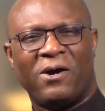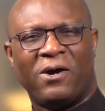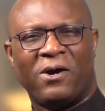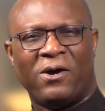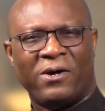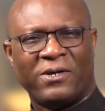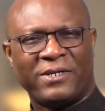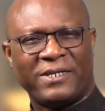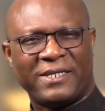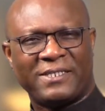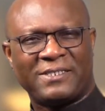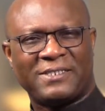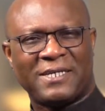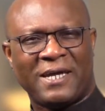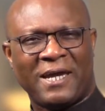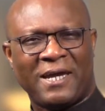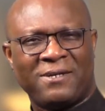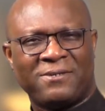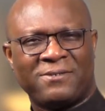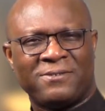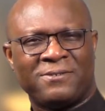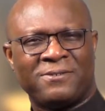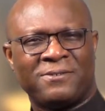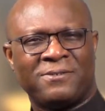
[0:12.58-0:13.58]
on the
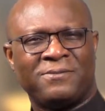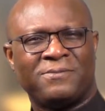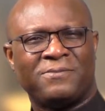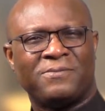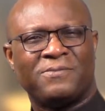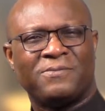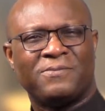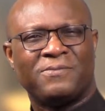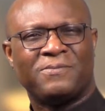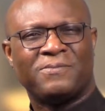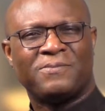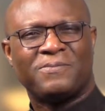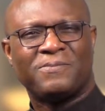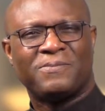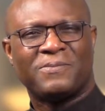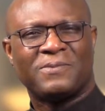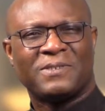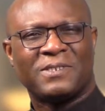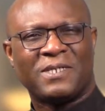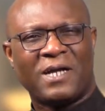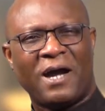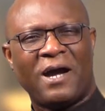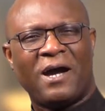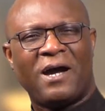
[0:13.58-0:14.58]
title,
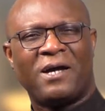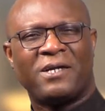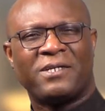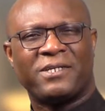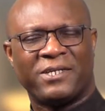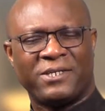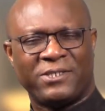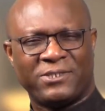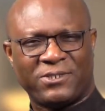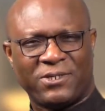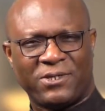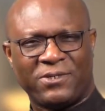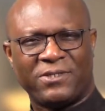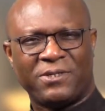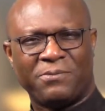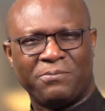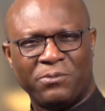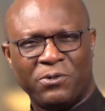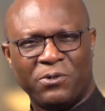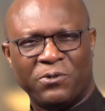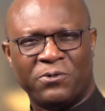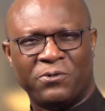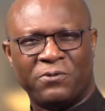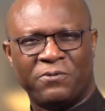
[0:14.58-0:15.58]
God is on the
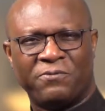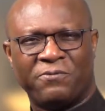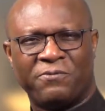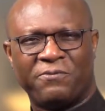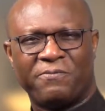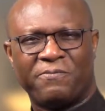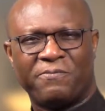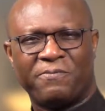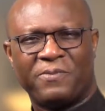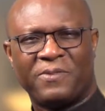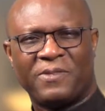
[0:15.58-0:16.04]
Move.